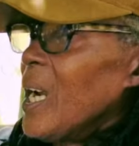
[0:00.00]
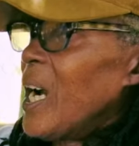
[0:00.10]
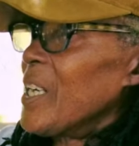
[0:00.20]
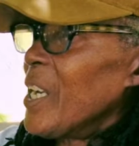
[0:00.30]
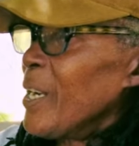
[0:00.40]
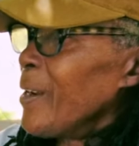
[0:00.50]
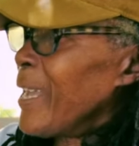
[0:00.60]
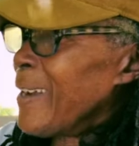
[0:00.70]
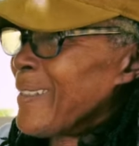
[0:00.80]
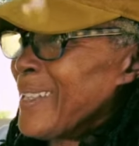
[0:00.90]
I don't know
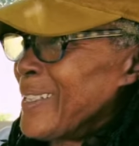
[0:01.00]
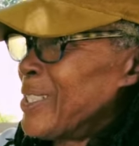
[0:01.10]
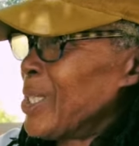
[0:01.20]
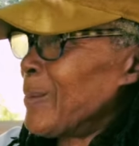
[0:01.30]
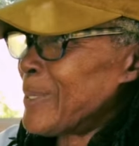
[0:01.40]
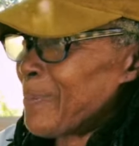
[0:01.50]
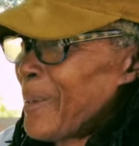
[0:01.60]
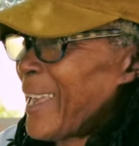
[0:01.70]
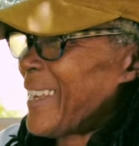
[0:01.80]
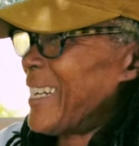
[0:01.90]
now that the shops are
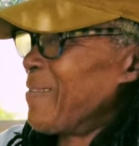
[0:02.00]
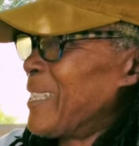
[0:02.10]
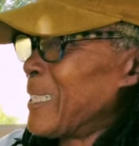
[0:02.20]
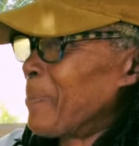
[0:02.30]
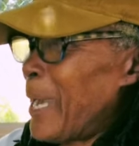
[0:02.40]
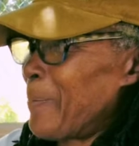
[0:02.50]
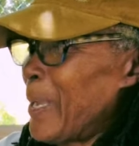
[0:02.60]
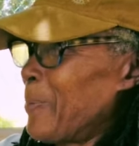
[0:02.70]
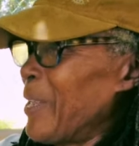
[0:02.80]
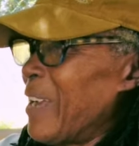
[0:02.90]
back and everything's back.
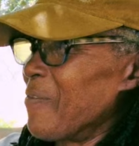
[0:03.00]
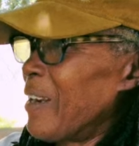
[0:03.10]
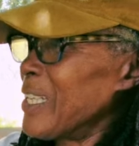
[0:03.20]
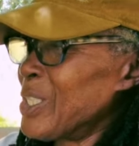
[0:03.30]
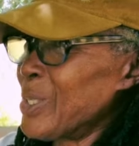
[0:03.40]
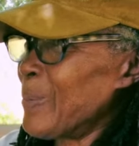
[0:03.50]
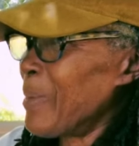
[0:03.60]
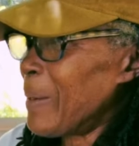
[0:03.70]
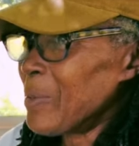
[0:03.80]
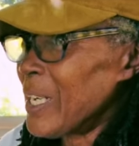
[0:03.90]
People have very short
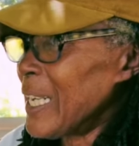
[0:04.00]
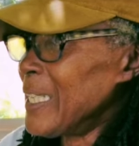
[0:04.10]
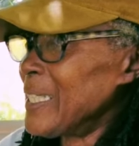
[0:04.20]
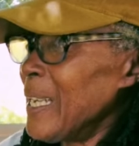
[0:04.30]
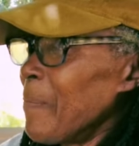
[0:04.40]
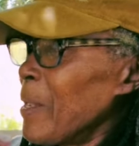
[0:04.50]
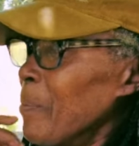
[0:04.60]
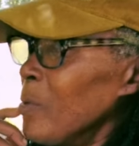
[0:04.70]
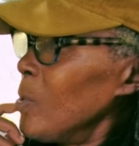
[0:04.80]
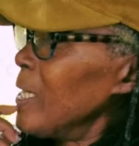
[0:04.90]
memories,
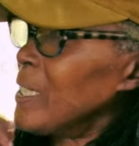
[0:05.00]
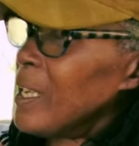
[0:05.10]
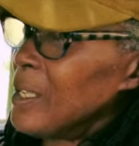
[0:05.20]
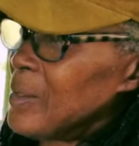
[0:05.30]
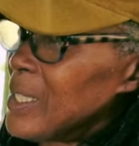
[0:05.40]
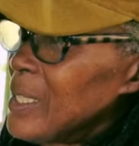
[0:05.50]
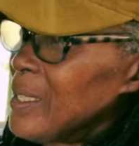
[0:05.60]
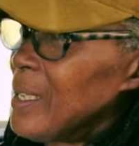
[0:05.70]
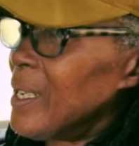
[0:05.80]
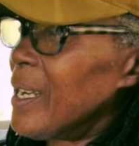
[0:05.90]
but we don't,
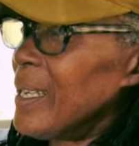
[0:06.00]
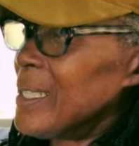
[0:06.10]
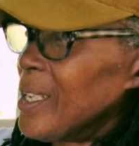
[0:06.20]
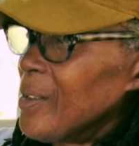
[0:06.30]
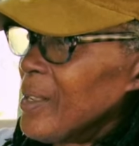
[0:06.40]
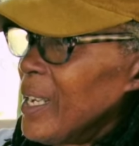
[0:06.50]
and I don't.